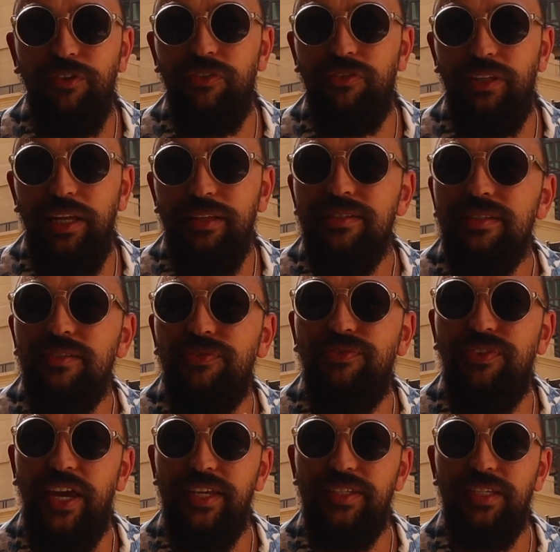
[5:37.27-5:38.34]
because let's
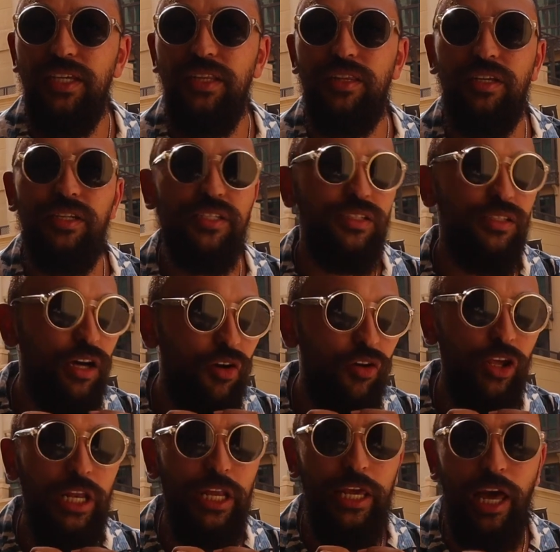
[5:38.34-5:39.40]
face it, there is not
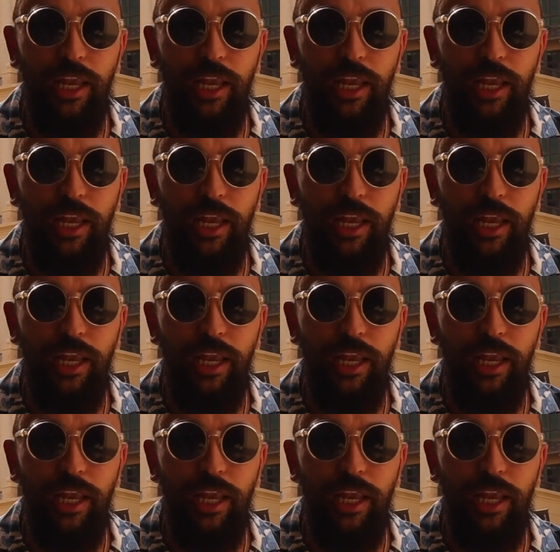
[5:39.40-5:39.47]
really